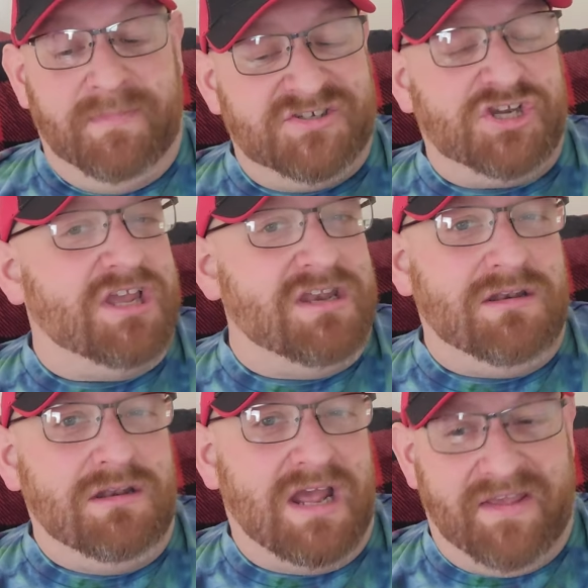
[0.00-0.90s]

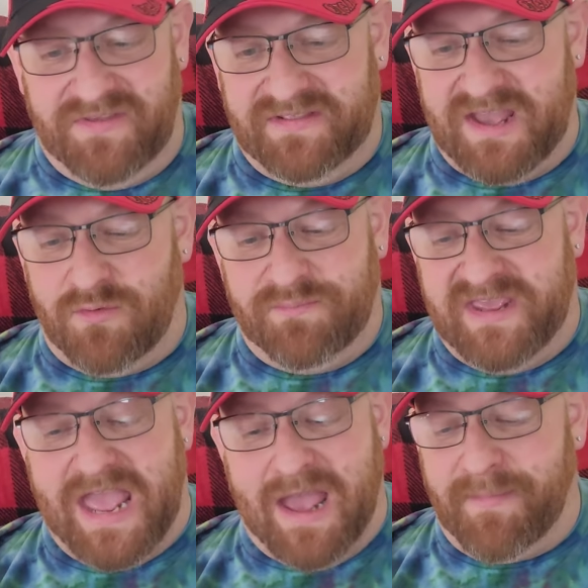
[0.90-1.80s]
Michigan. I think that would
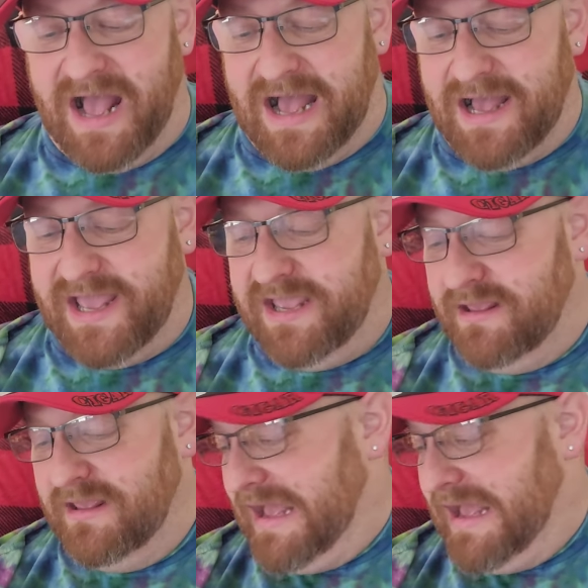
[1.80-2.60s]
be MI.